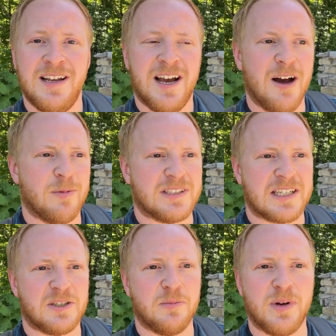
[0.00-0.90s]
It's
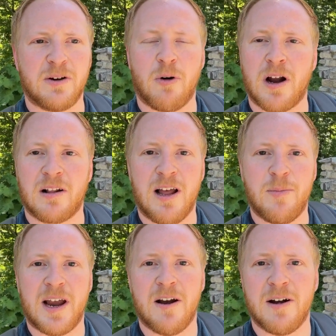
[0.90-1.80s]
actually a big rock
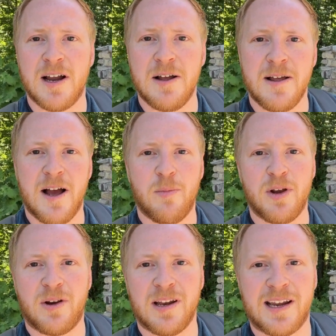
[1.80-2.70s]
climbing area, but you
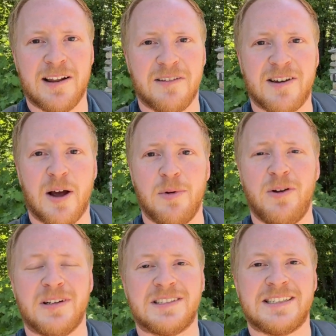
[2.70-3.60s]
can get on the top and you
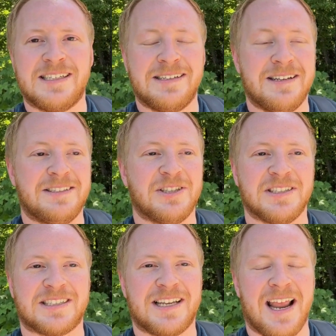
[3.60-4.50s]
can see
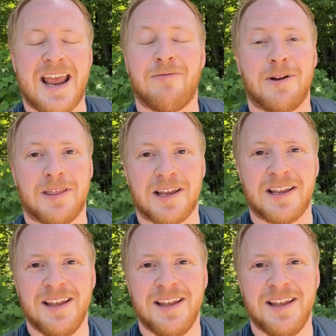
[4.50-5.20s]
just everything.